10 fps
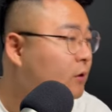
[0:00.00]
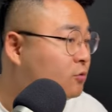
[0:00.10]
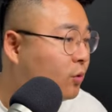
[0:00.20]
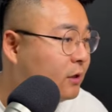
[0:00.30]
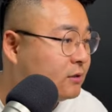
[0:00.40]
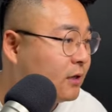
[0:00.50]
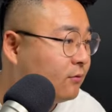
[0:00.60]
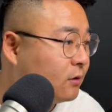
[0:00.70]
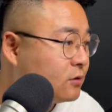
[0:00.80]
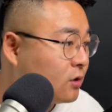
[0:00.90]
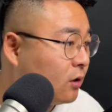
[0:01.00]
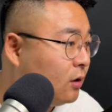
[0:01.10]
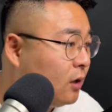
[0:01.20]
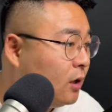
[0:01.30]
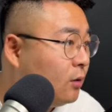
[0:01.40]
twenty-seventh. So
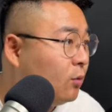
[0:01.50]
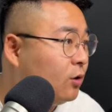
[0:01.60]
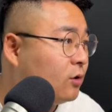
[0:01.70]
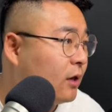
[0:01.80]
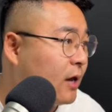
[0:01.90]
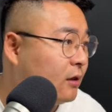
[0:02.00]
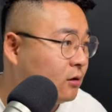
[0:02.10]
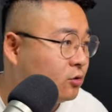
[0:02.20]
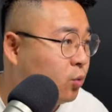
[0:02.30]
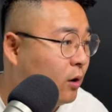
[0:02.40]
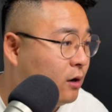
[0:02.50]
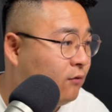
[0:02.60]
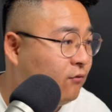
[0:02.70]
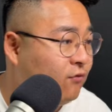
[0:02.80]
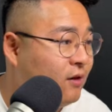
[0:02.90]
we're looking at the
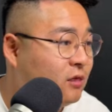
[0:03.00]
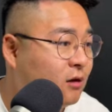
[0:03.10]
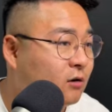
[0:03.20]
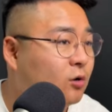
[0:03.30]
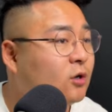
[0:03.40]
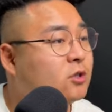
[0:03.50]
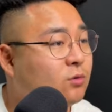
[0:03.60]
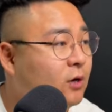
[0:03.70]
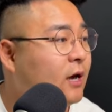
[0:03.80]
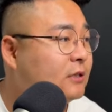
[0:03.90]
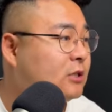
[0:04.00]
twenty-fifth across three days.